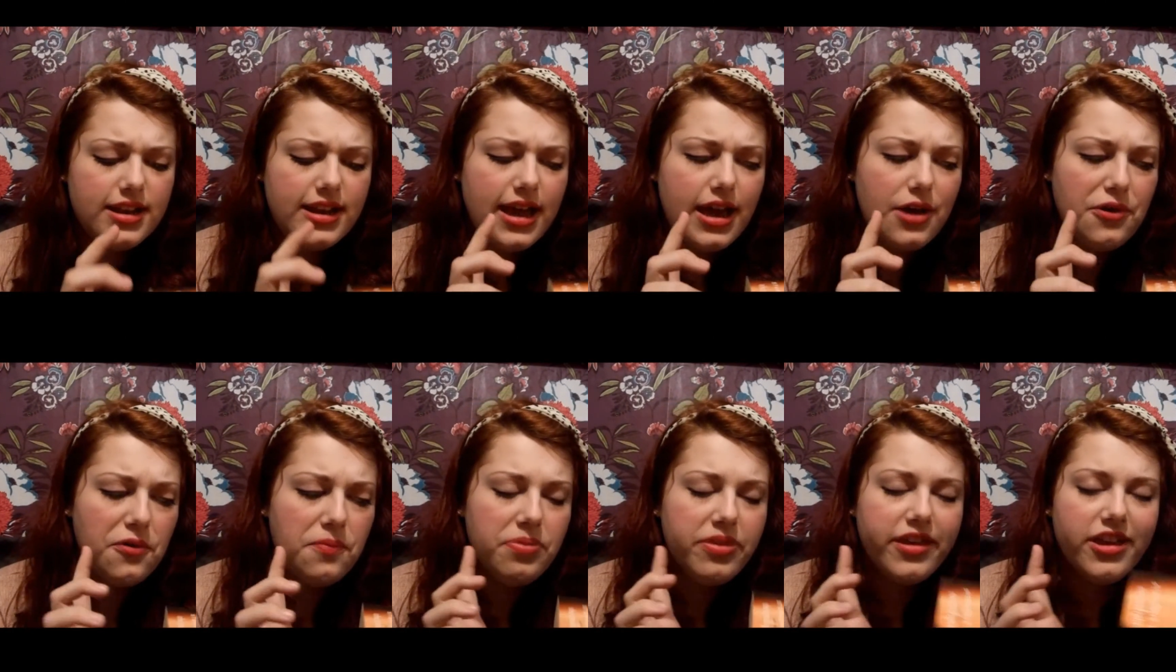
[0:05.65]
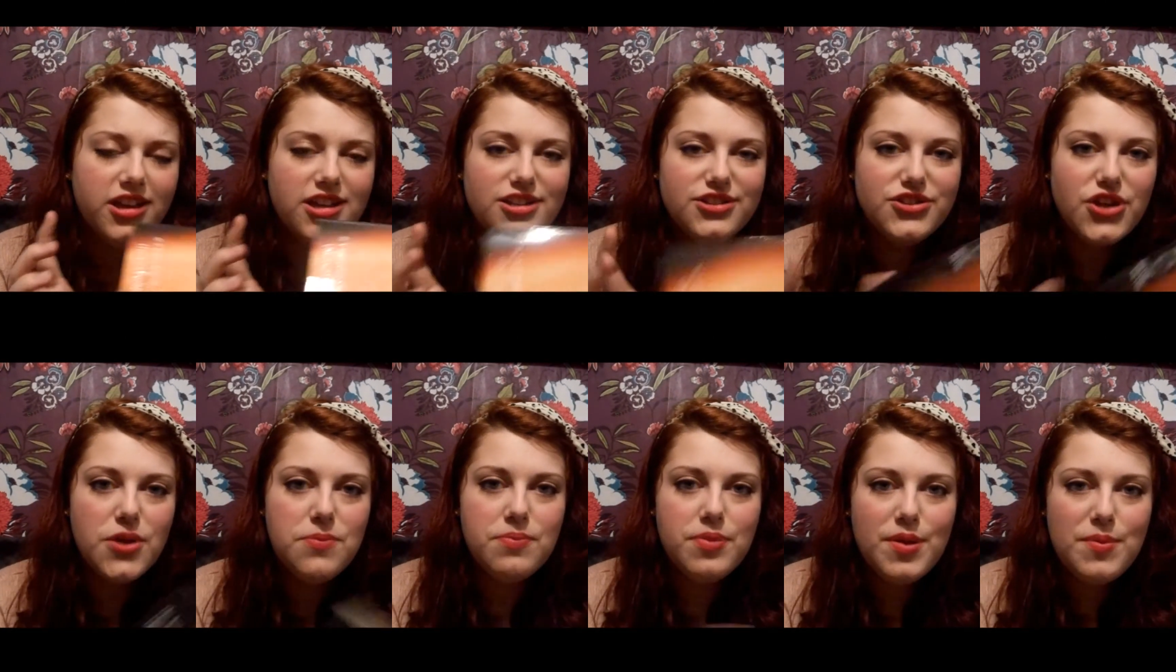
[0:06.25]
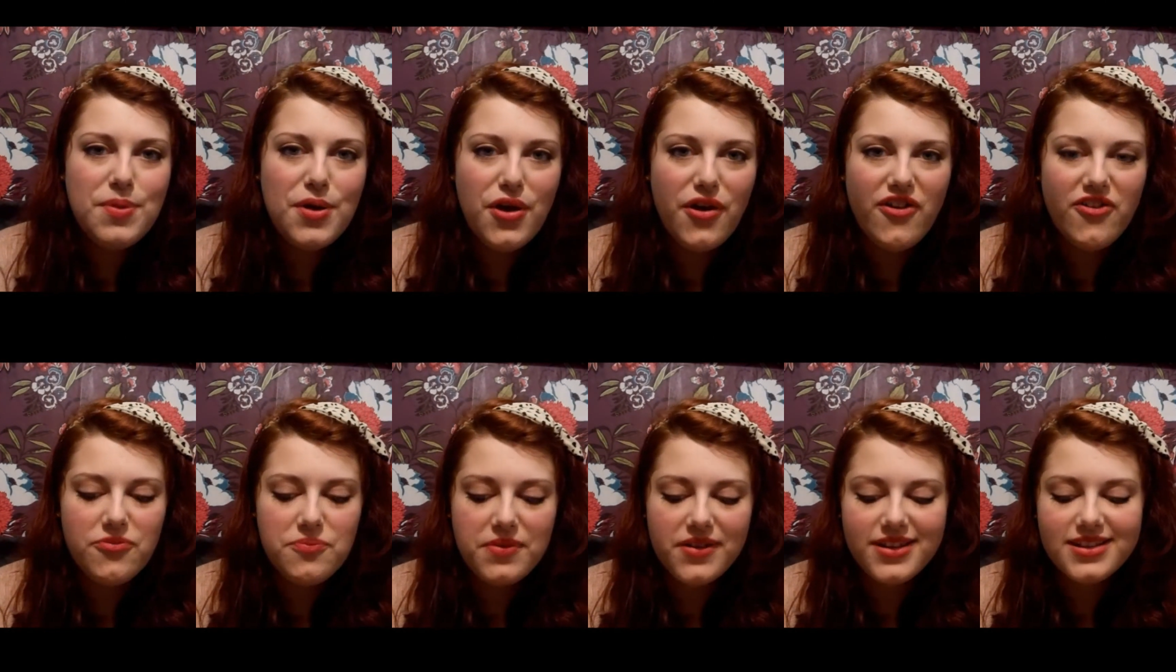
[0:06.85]
Now, don't be put
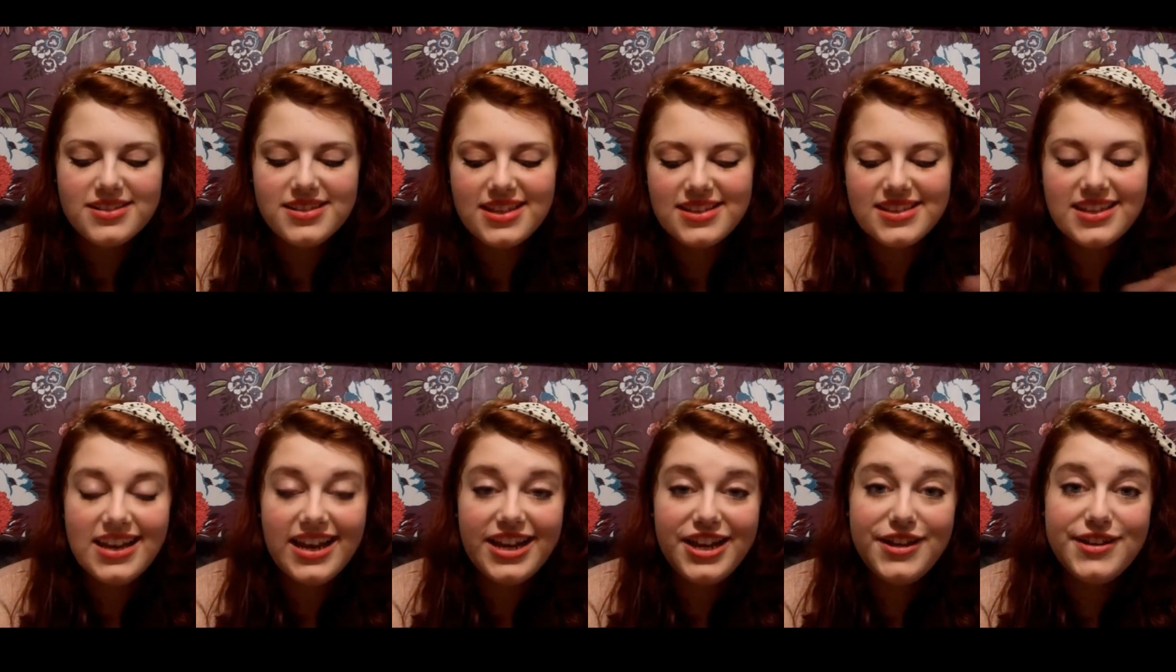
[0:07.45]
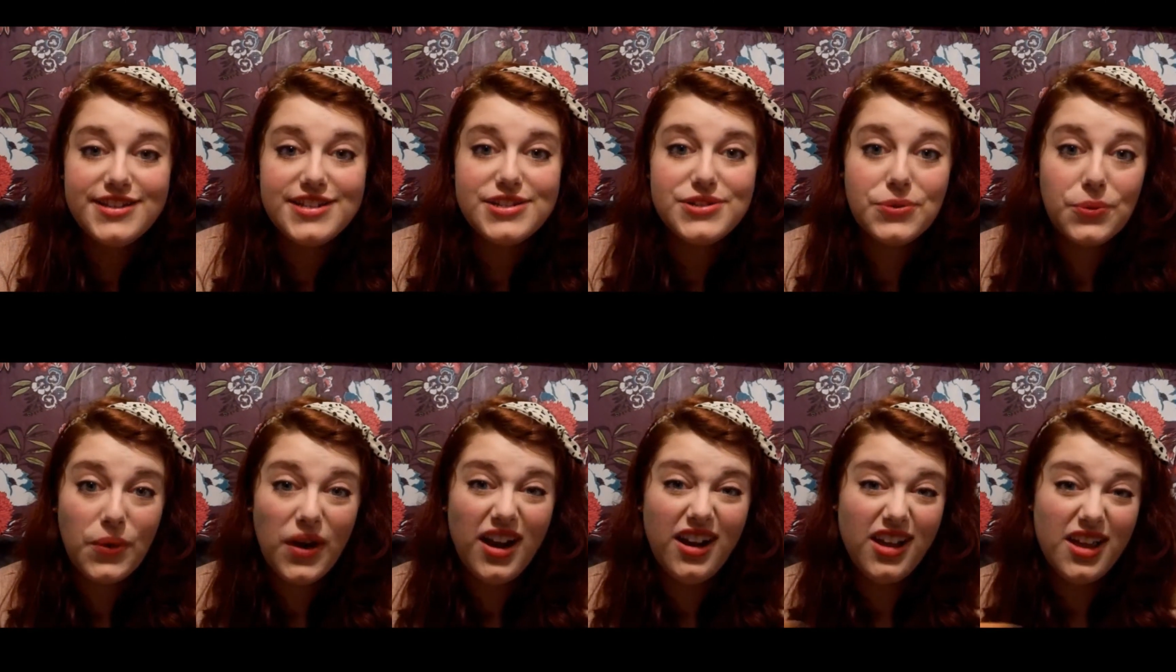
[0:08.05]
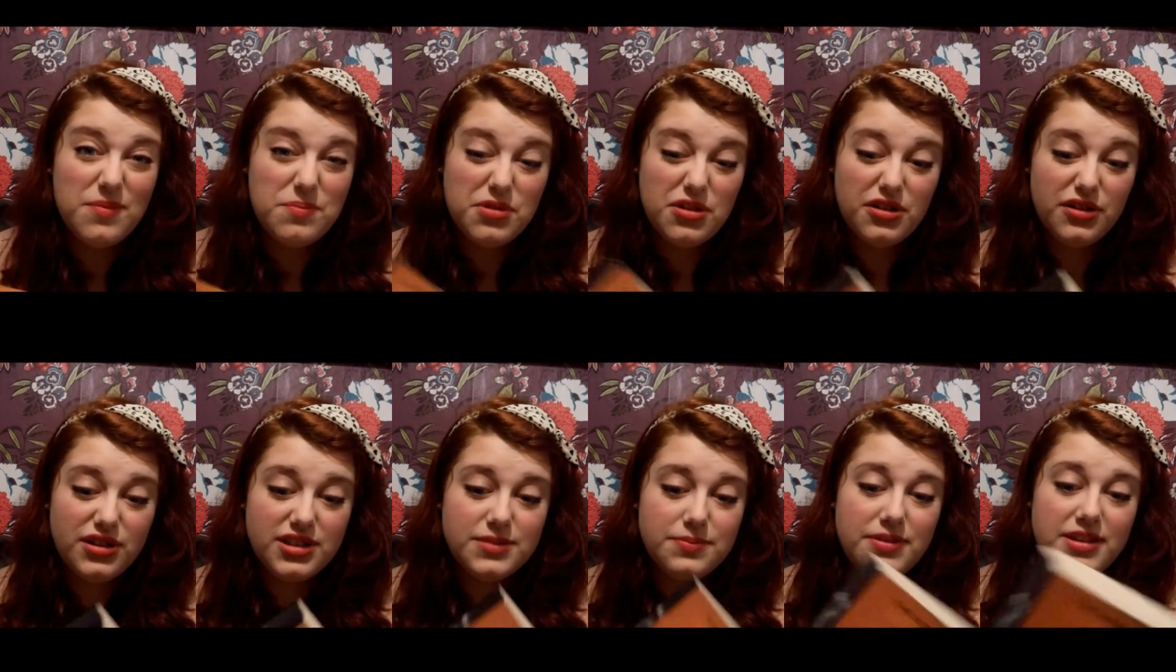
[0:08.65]
off because that's a lady who did Twilight
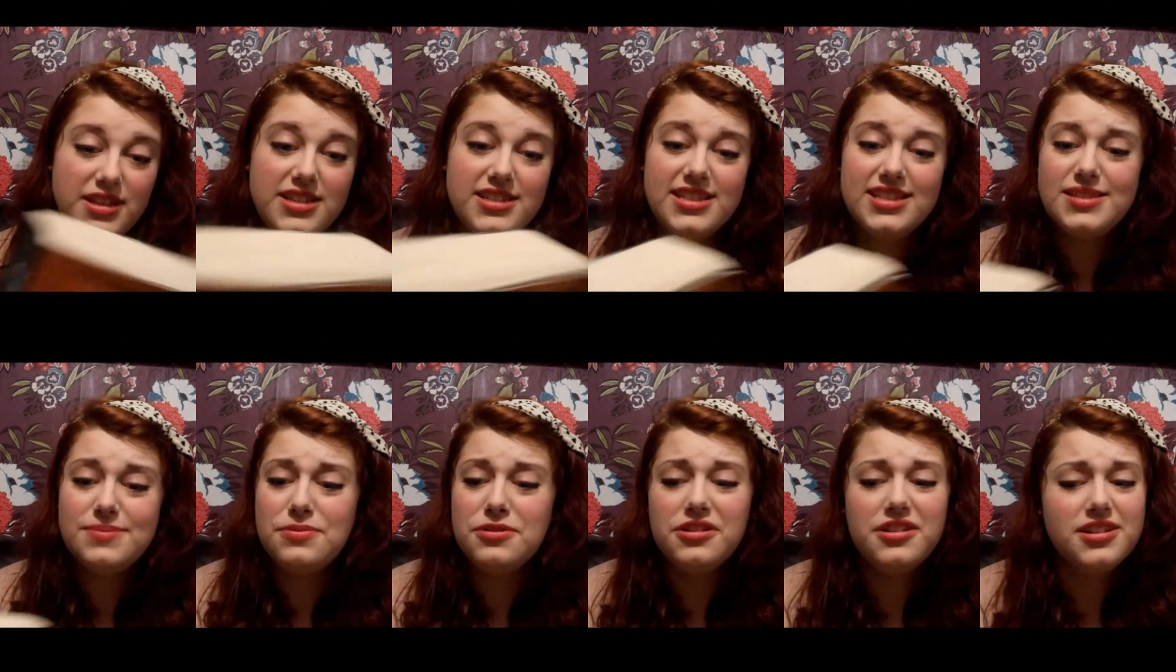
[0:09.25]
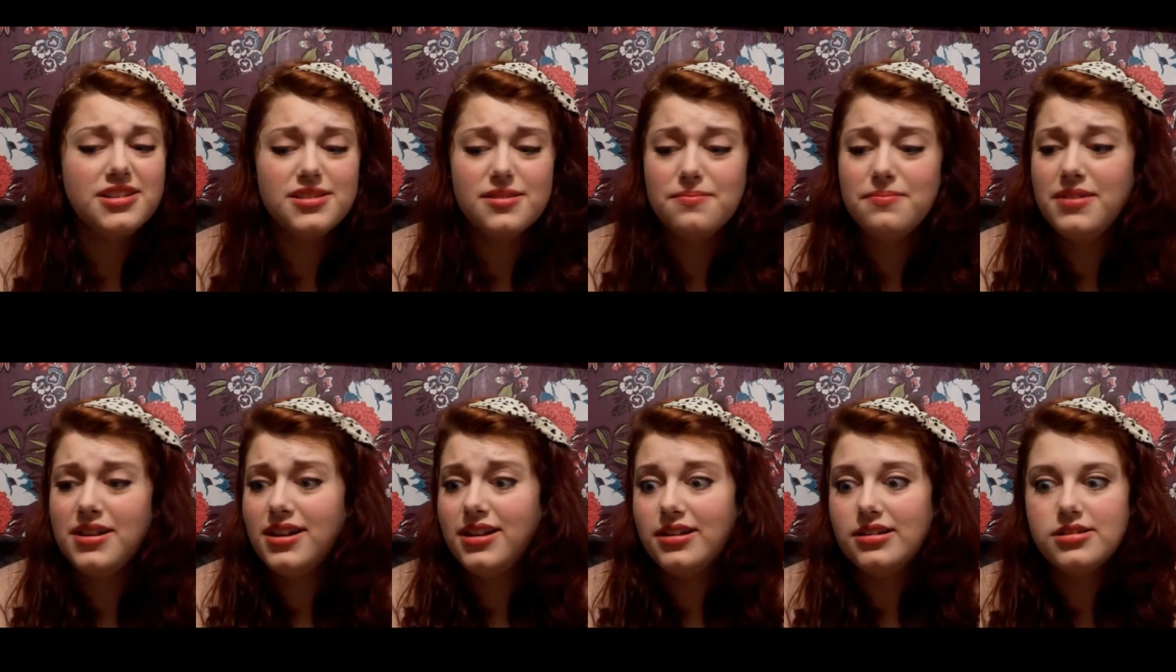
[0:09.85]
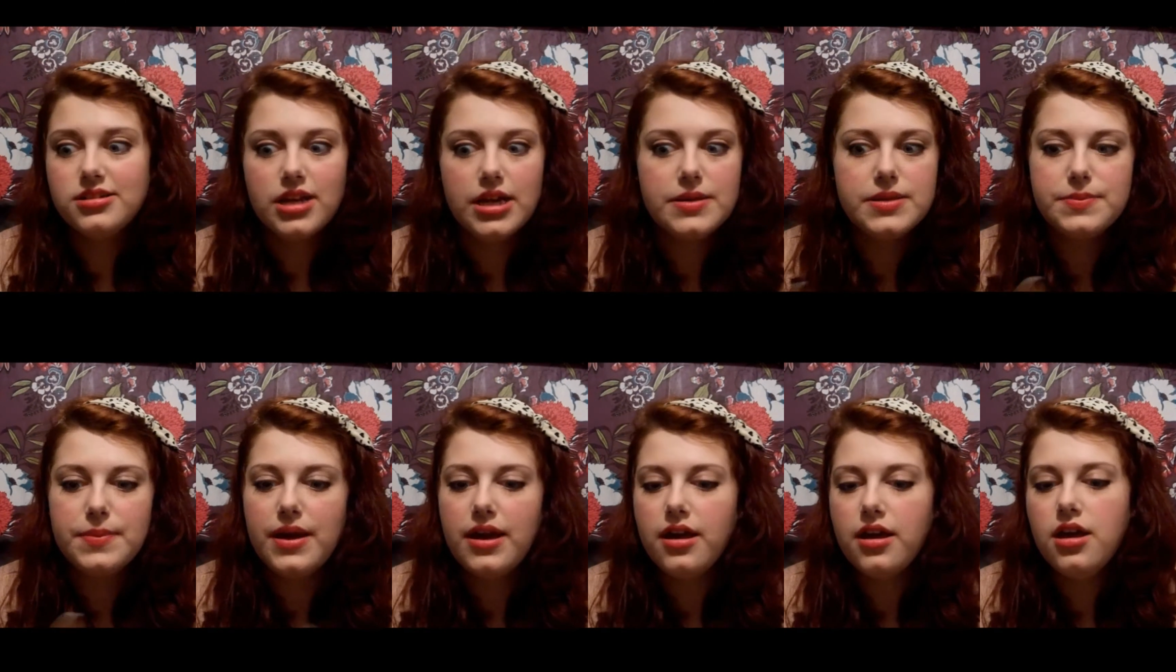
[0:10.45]
books because this book is a million
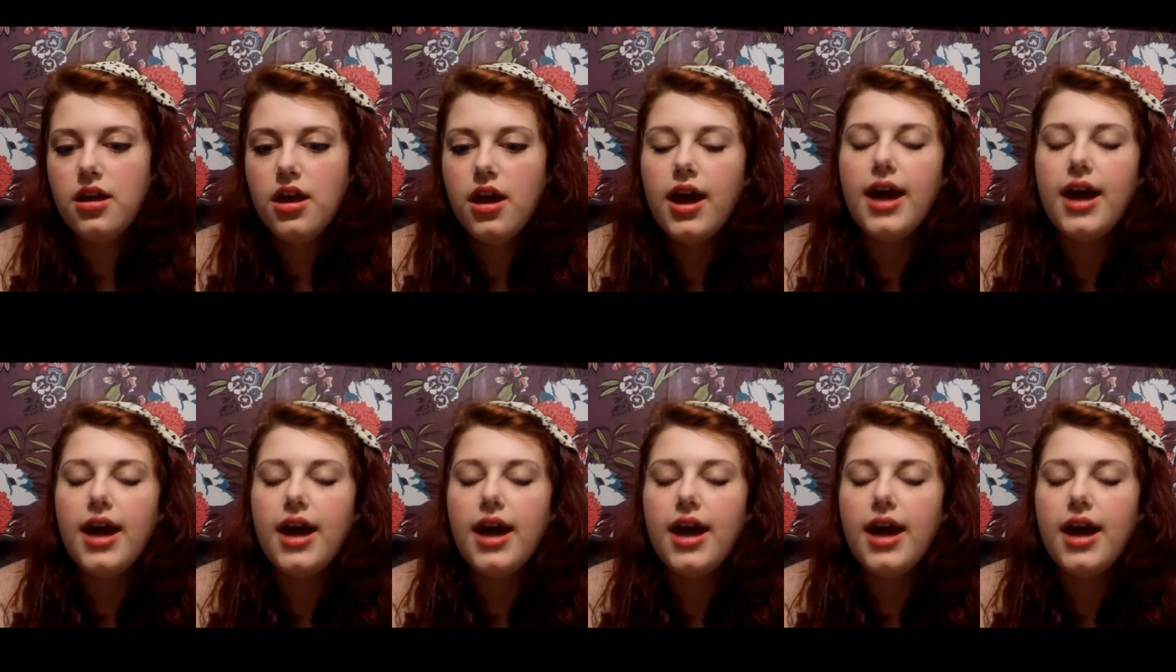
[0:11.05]
times better.